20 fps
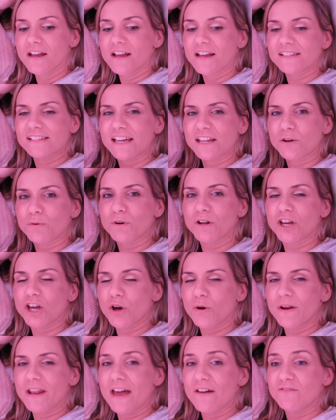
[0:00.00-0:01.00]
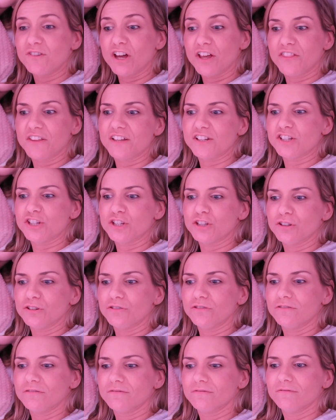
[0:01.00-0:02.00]
Because I don't want to go and have nothing to
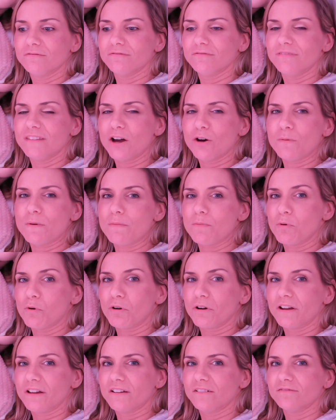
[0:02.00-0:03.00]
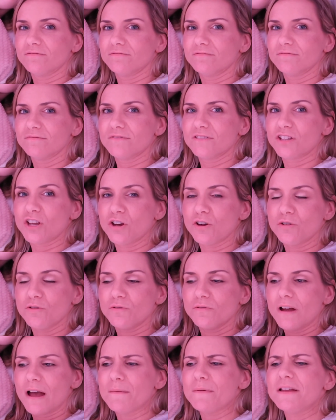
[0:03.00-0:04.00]
do. Yeah. That would be boring.
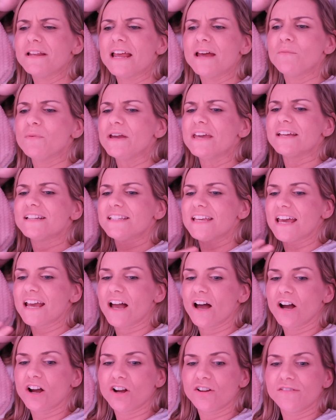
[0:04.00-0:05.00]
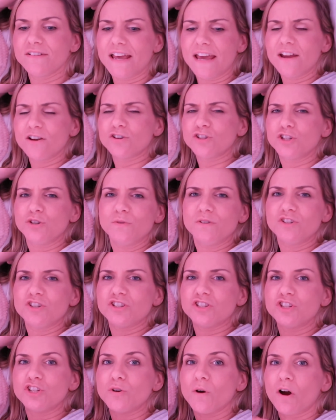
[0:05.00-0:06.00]
So, I mean, and we could take a day or two and
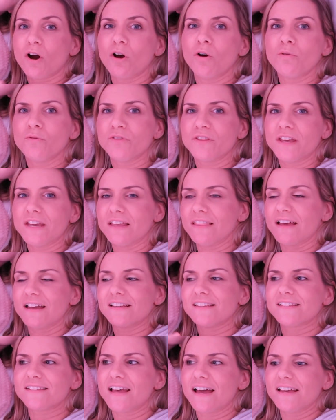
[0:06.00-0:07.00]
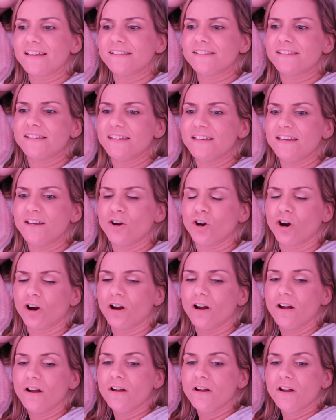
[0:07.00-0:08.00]
just do our own thing, like sightsee
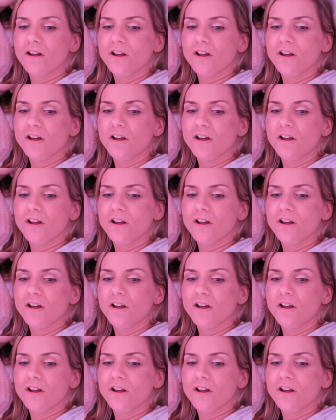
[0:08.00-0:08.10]
or